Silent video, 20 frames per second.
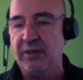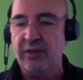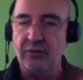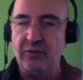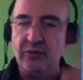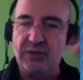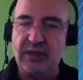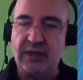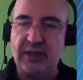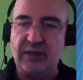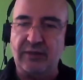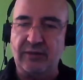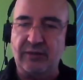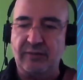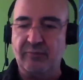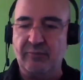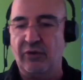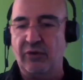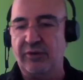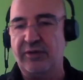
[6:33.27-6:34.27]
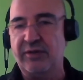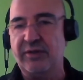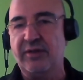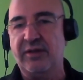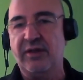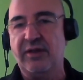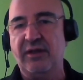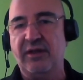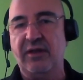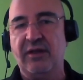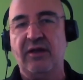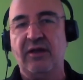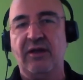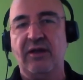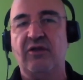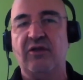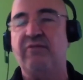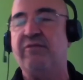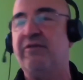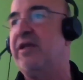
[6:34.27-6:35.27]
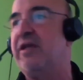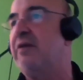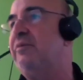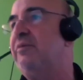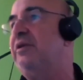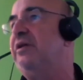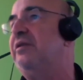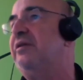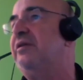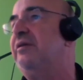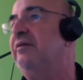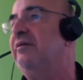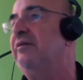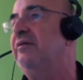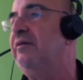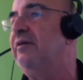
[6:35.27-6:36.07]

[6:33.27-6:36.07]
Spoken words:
The second point, the variability.